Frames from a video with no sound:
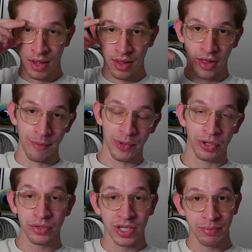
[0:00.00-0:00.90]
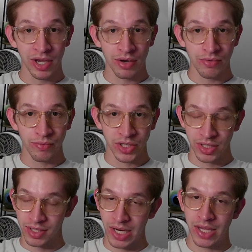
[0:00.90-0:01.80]
acoustic piano, which
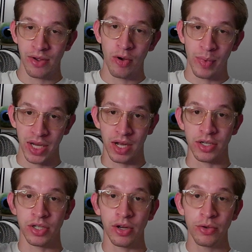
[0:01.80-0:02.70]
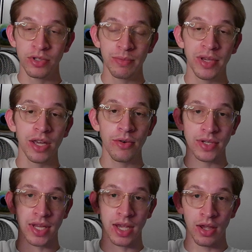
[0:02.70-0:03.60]
is like, oh my gosh, acoustic piano is
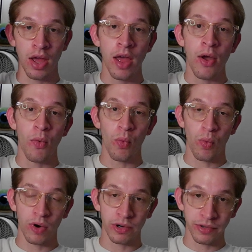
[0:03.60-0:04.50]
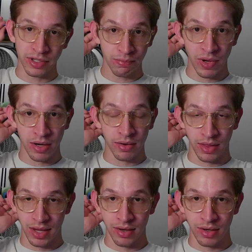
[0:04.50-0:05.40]
like worlds better
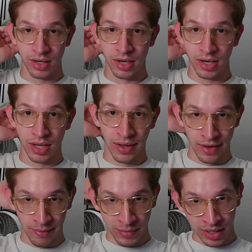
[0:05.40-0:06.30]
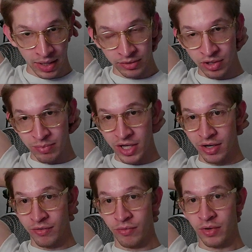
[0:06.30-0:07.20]
than an electric
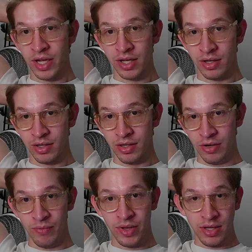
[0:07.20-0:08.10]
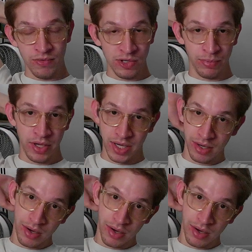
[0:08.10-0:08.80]
piano or like a one that you just plug in.